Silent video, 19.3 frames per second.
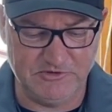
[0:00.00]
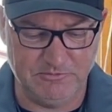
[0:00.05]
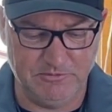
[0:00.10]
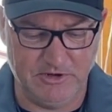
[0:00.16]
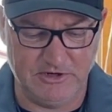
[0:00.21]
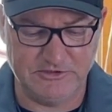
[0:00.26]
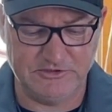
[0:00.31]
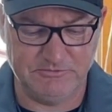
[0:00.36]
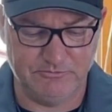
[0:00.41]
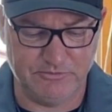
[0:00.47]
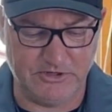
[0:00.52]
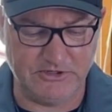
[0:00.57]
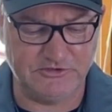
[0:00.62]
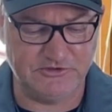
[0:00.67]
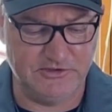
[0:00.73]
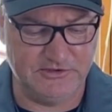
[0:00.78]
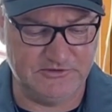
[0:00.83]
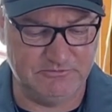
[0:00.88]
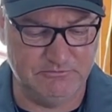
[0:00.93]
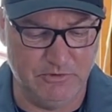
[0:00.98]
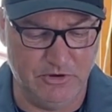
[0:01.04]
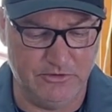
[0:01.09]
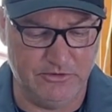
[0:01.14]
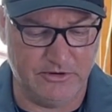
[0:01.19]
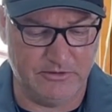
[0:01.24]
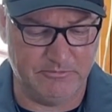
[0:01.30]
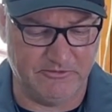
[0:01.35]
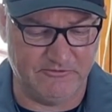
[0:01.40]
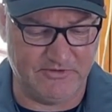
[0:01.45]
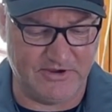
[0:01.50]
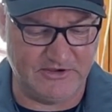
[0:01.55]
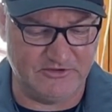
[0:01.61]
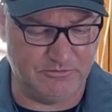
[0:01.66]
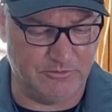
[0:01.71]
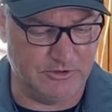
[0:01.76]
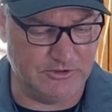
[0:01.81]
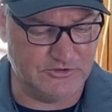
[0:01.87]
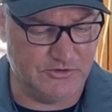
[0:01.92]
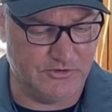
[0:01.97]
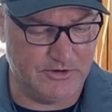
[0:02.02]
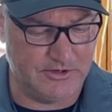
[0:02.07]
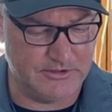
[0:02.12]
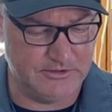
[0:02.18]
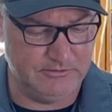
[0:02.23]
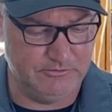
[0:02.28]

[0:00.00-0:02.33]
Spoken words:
brushless motor provides more torque,